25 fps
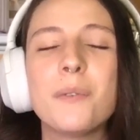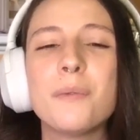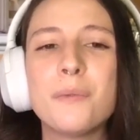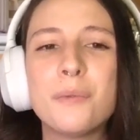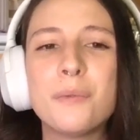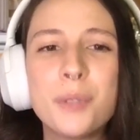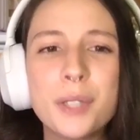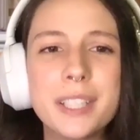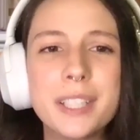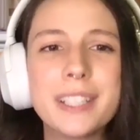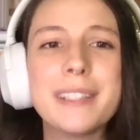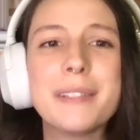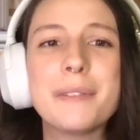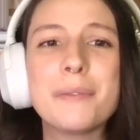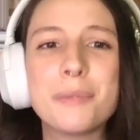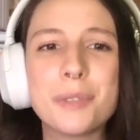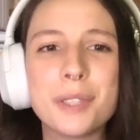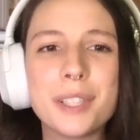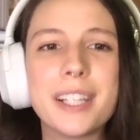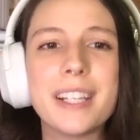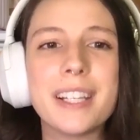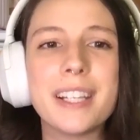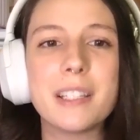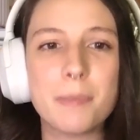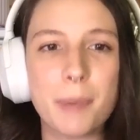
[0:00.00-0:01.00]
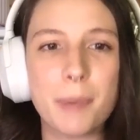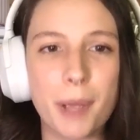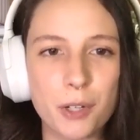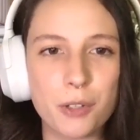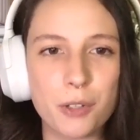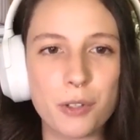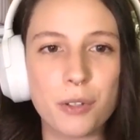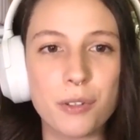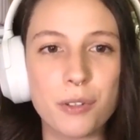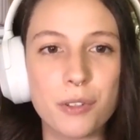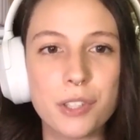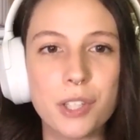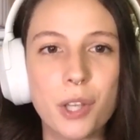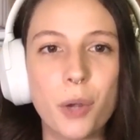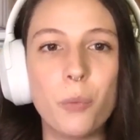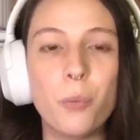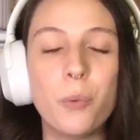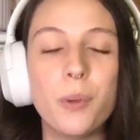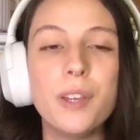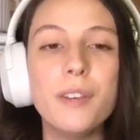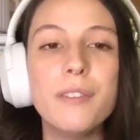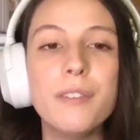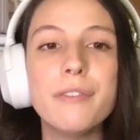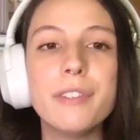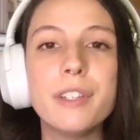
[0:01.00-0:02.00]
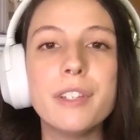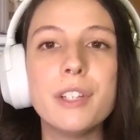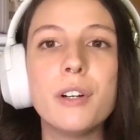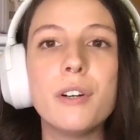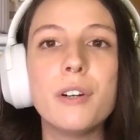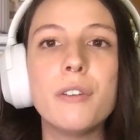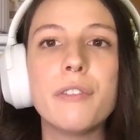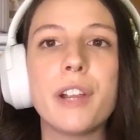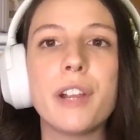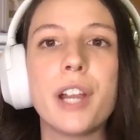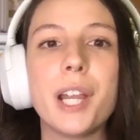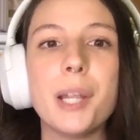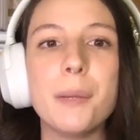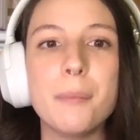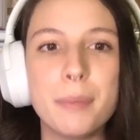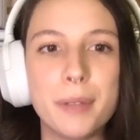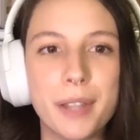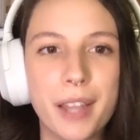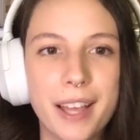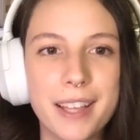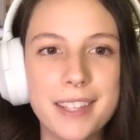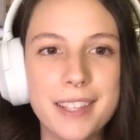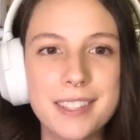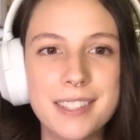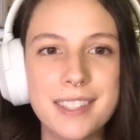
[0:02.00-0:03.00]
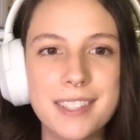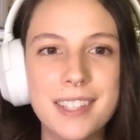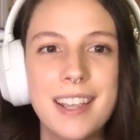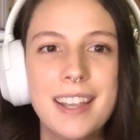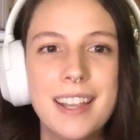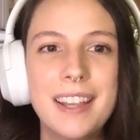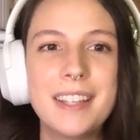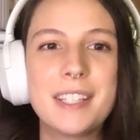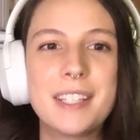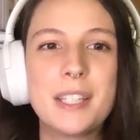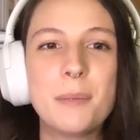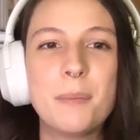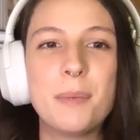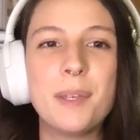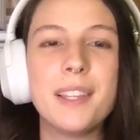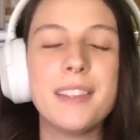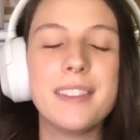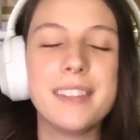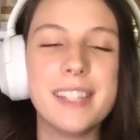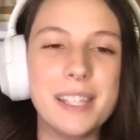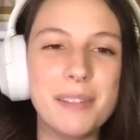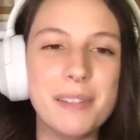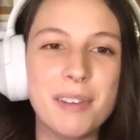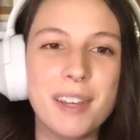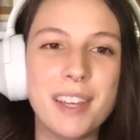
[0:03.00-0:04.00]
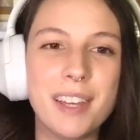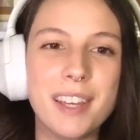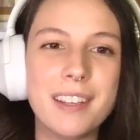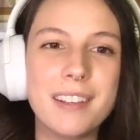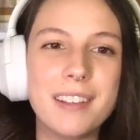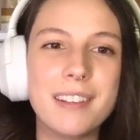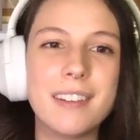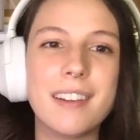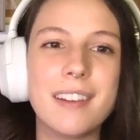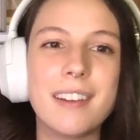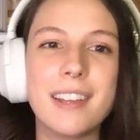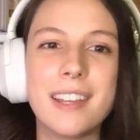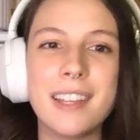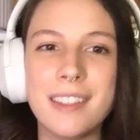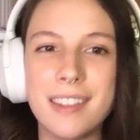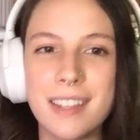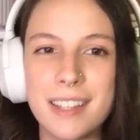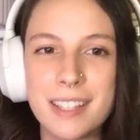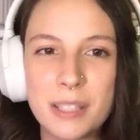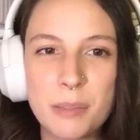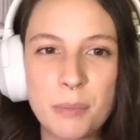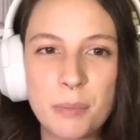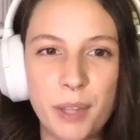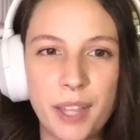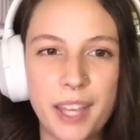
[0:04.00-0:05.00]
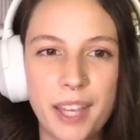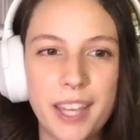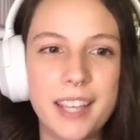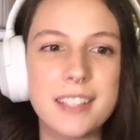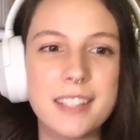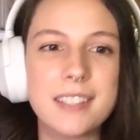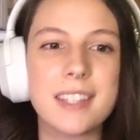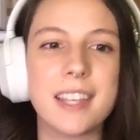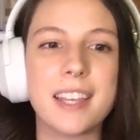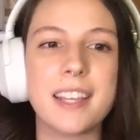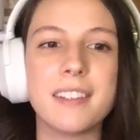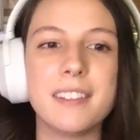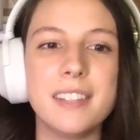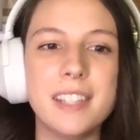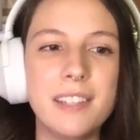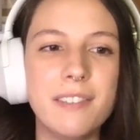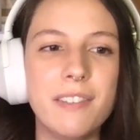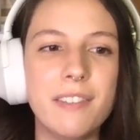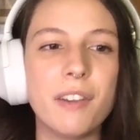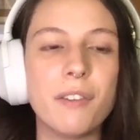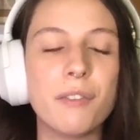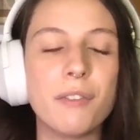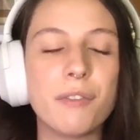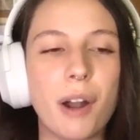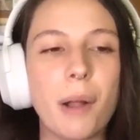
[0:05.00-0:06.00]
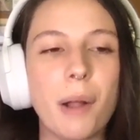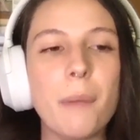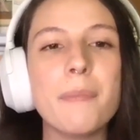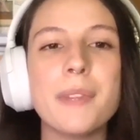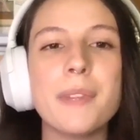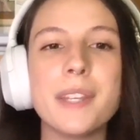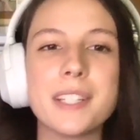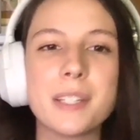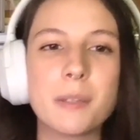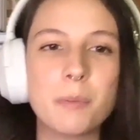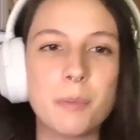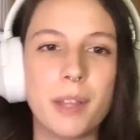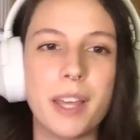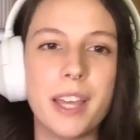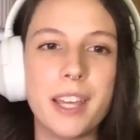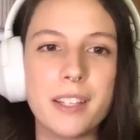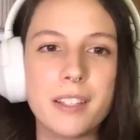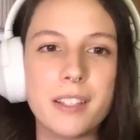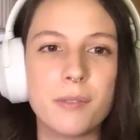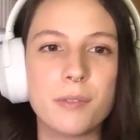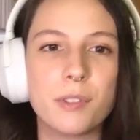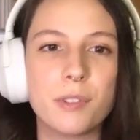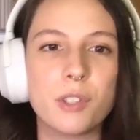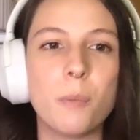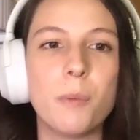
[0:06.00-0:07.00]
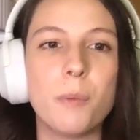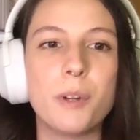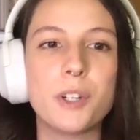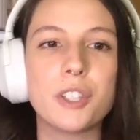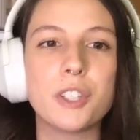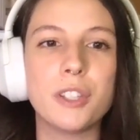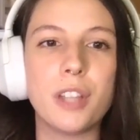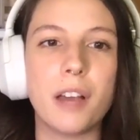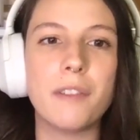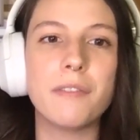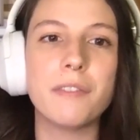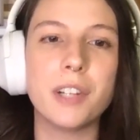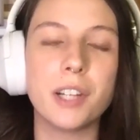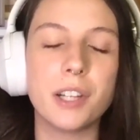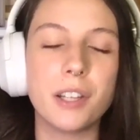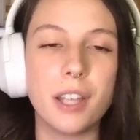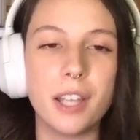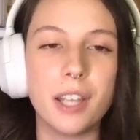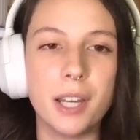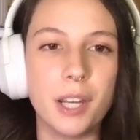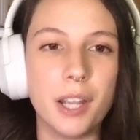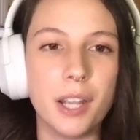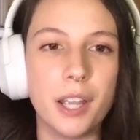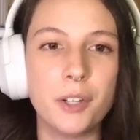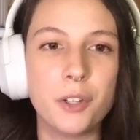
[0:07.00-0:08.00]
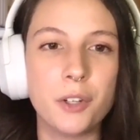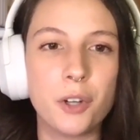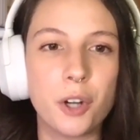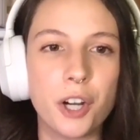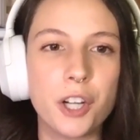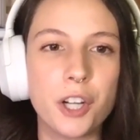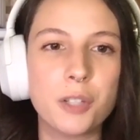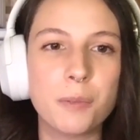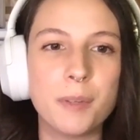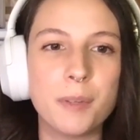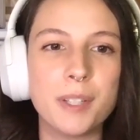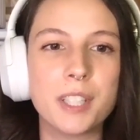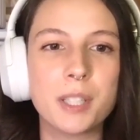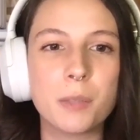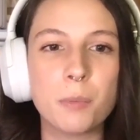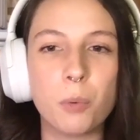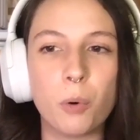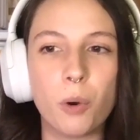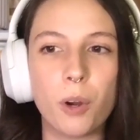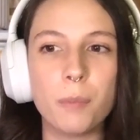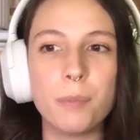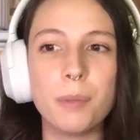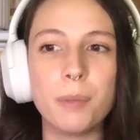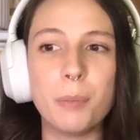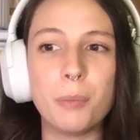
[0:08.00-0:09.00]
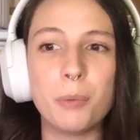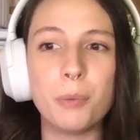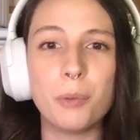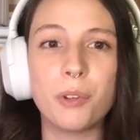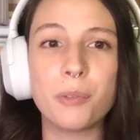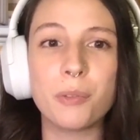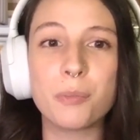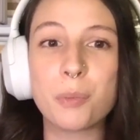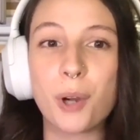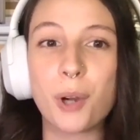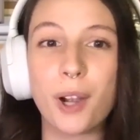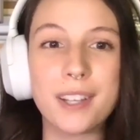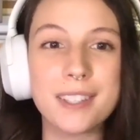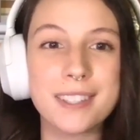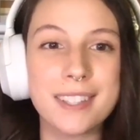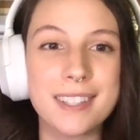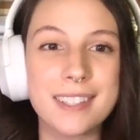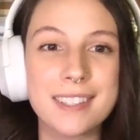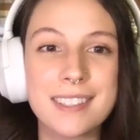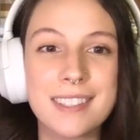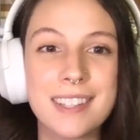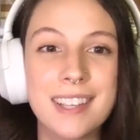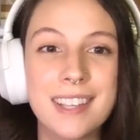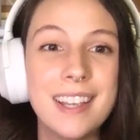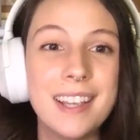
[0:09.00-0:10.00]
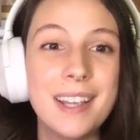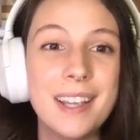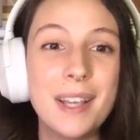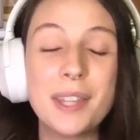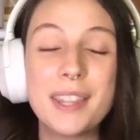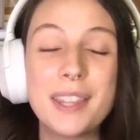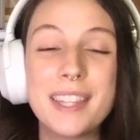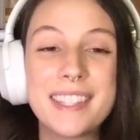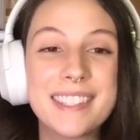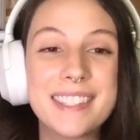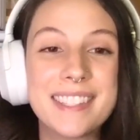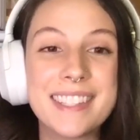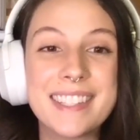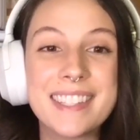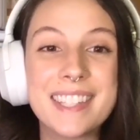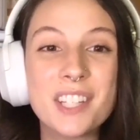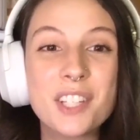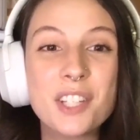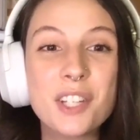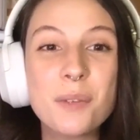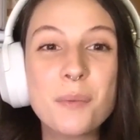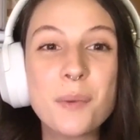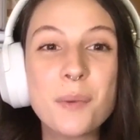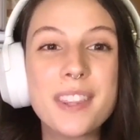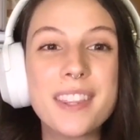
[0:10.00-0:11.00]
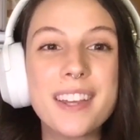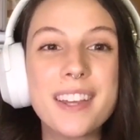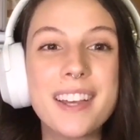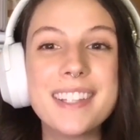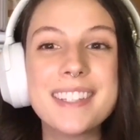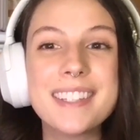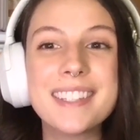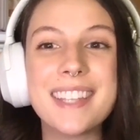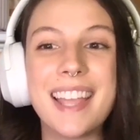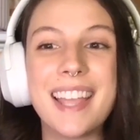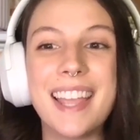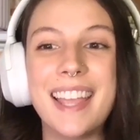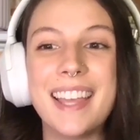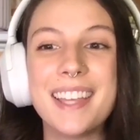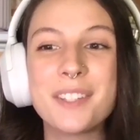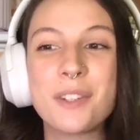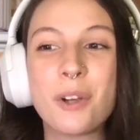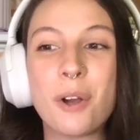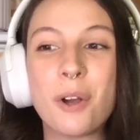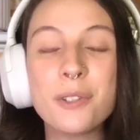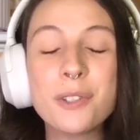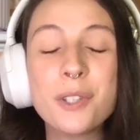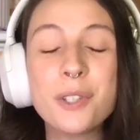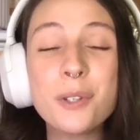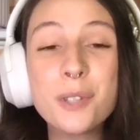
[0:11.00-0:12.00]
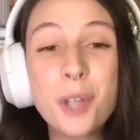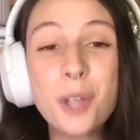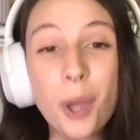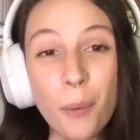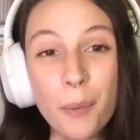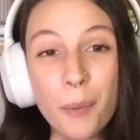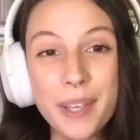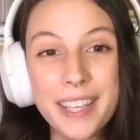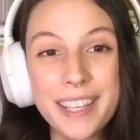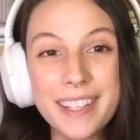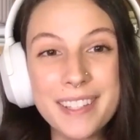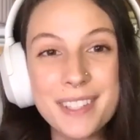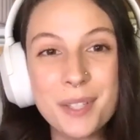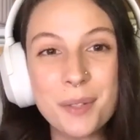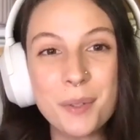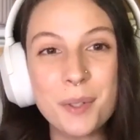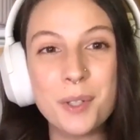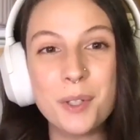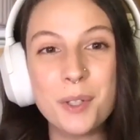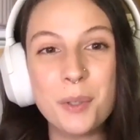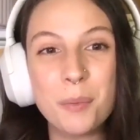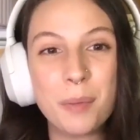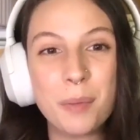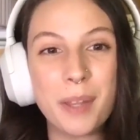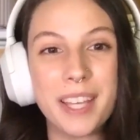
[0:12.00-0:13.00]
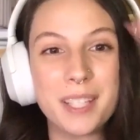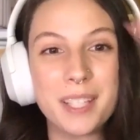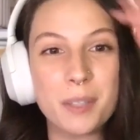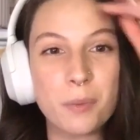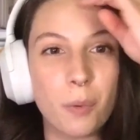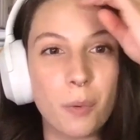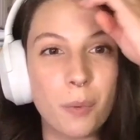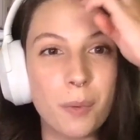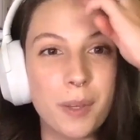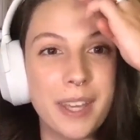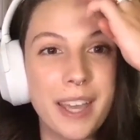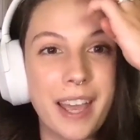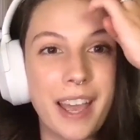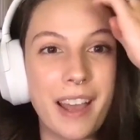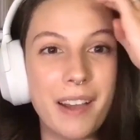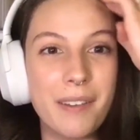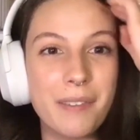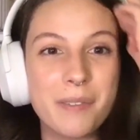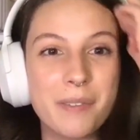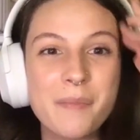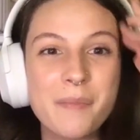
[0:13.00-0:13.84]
really, really special. So we feel very blessed to be leaving in this place, like leaving from this place of so much love and encouragement, support, people who have processed this decision with us, and also going into a new place where we have